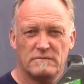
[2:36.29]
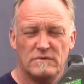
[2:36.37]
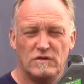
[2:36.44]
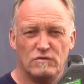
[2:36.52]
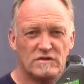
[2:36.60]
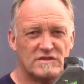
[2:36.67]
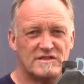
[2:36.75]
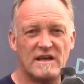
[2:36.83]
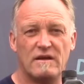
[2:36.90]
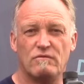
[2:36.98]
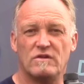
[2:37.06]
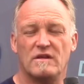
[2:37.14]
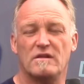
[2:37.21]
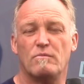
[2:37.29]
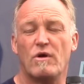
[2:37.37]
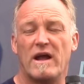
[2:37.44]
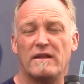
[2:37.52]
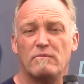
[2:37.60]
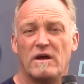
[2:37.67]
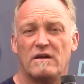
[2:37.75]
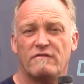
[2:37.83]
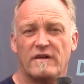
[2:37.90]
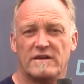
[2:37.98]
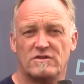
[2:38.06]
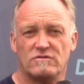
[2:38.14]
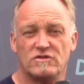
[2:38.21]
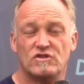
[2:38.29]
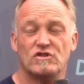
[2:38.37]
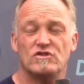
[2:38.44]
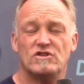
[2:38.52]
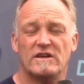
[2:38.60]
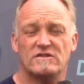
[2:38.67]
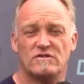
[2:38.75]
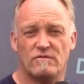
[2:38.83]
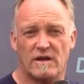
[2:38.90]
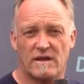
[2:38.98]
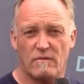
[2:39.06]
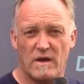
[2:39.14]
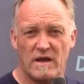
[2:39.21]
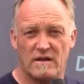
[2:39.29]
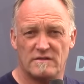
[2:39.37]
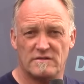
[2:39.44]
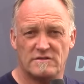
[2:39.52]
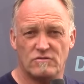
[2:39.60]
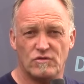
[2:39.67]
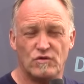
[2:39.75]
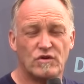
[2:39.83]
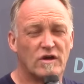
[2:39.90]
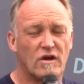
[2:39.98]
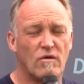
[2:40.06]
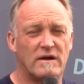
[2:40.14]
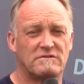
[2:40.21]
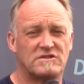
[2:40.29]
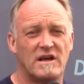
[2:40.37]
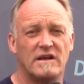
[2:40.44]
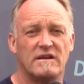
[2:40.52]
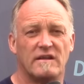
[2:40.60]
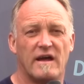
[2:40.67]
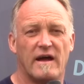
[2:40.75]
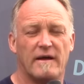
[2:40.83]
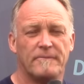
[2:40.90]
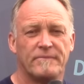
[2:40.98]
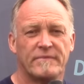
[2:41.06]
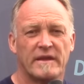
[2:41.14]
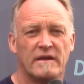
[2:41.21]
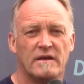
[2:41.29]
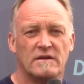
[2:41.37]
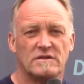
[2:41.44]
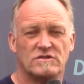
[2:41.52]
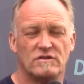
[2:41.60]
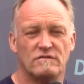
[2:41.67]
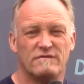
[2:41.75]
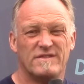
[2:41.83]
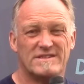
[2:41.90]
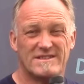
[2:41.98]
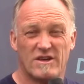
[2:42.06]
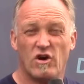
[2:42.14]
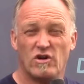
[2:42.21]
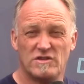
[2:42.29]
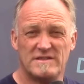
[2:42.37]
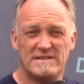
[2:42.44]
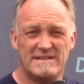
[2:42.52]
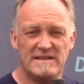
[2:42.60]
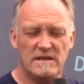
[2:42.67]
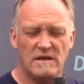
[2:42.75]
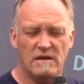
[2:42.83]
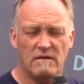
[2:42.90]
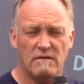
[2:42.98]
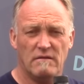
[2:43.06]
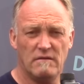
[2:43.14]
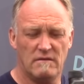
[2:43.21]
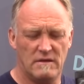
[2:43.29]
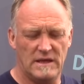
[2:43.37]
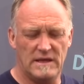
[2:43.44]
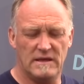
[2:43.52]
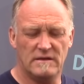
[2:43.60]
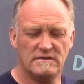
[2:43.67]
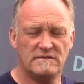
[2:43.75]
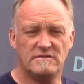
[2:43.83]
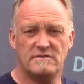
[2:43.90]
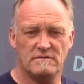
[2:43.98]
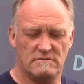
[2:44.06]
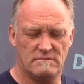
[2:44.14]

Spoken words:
You can stay within the brand the manufacturer suggests or recommends, or you can go outside of that. So viscosity is